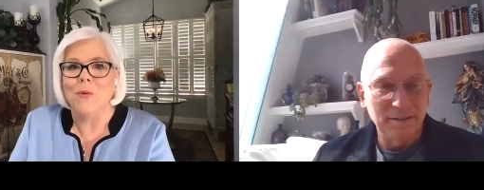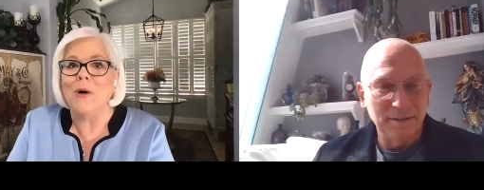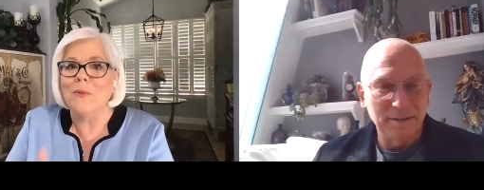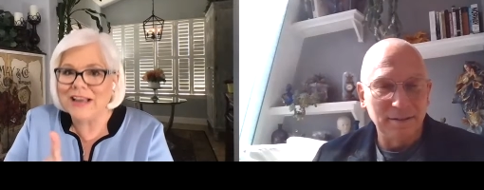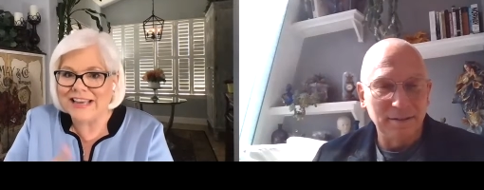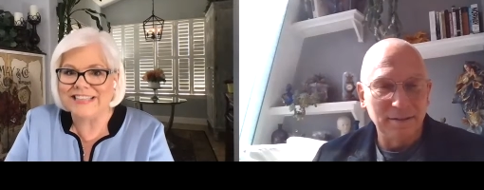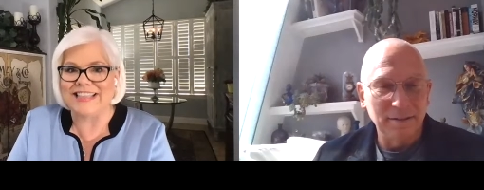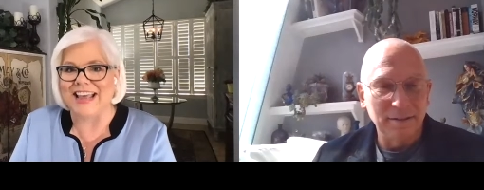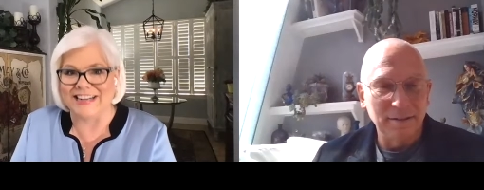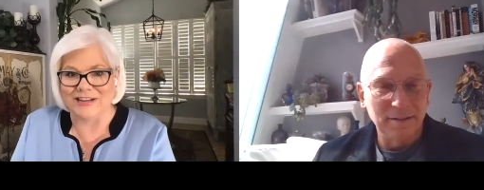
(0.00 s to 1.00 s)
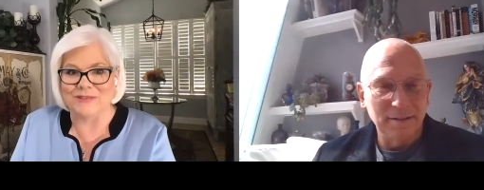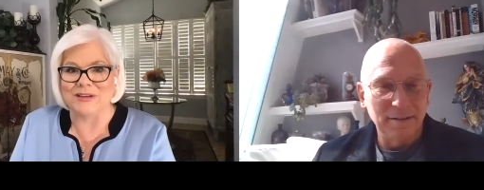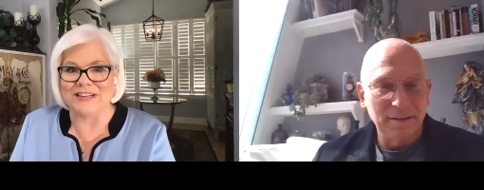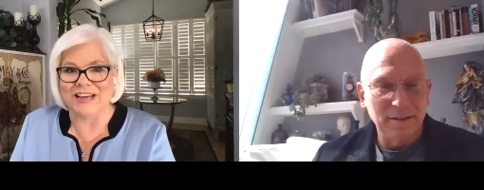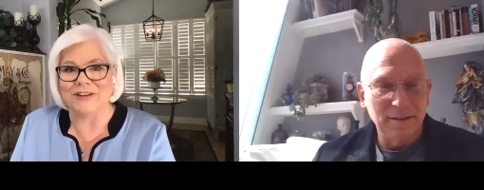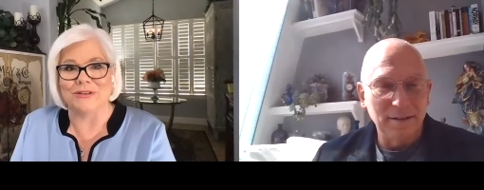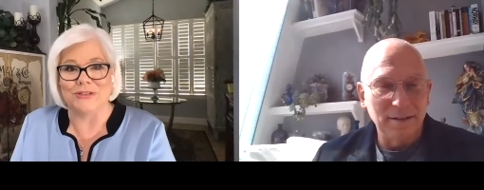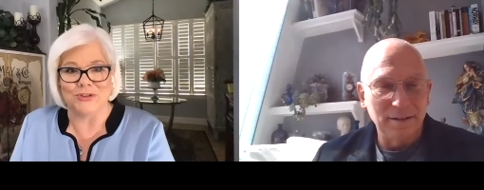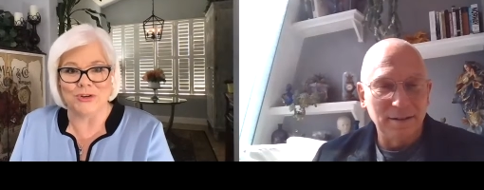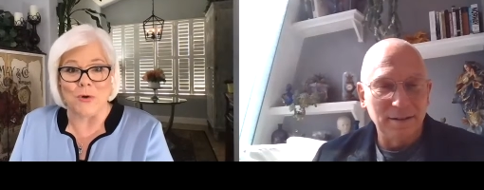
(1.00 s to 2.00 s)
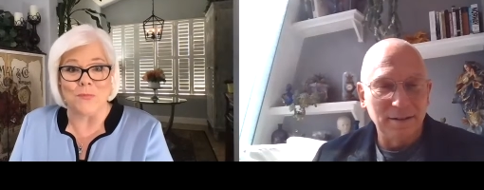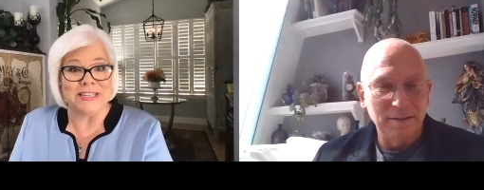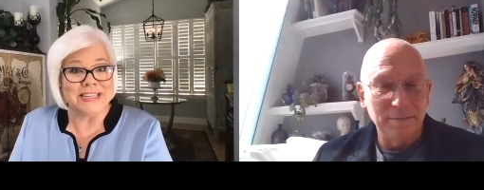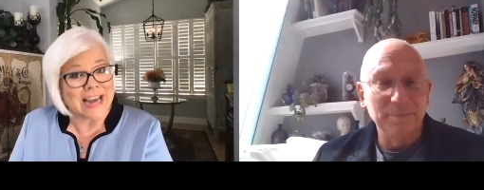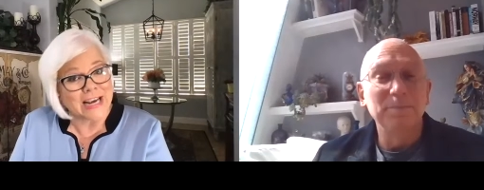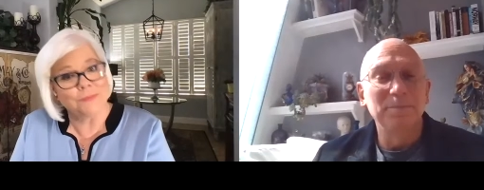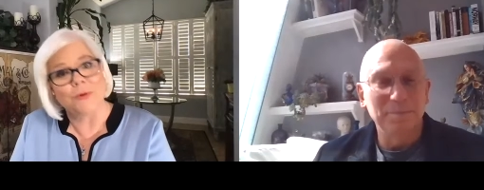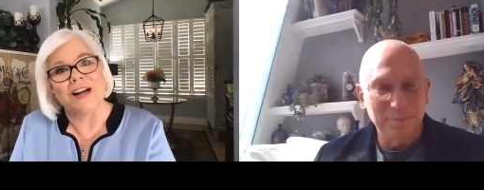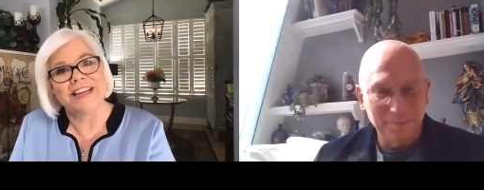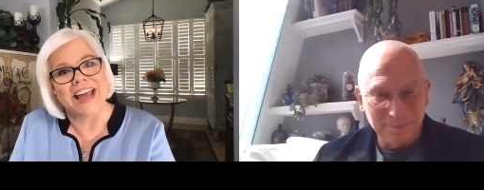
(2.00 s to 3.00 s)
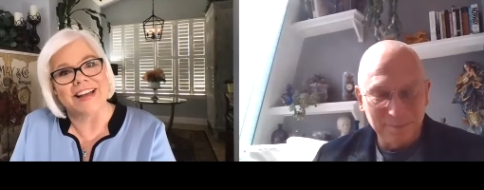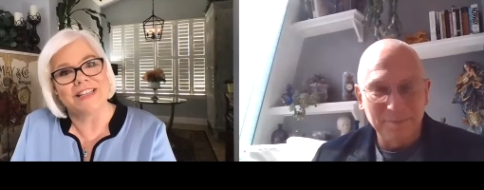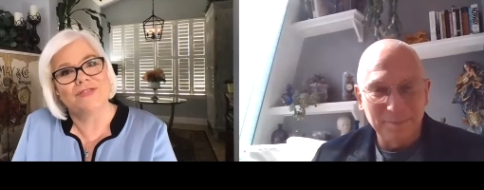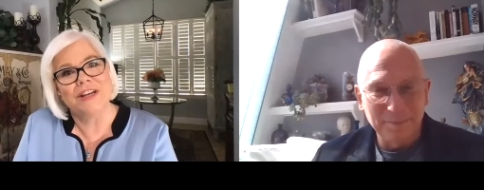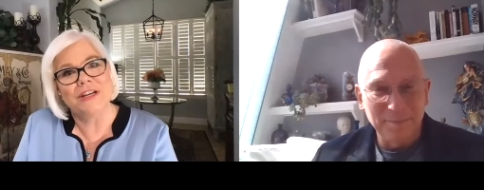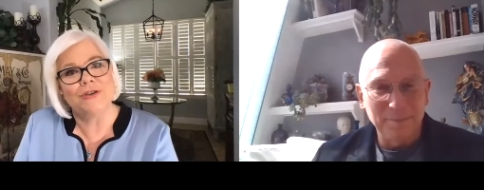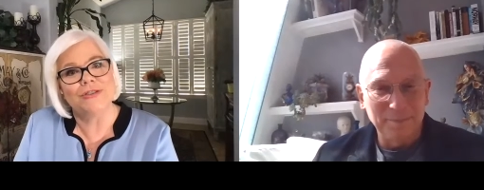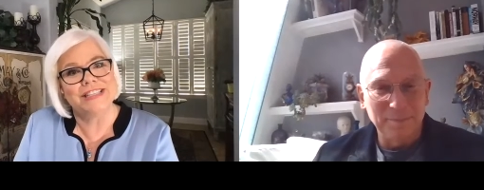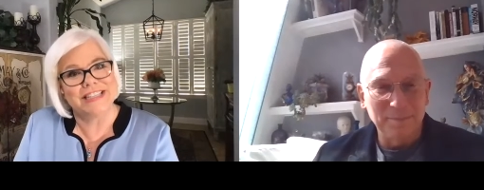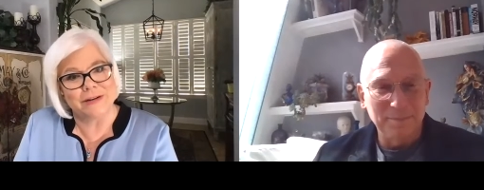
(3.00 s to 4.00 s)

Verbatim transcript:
Speaker 1: Well, we'll get to that a little bit later in the show, but today's broadcast features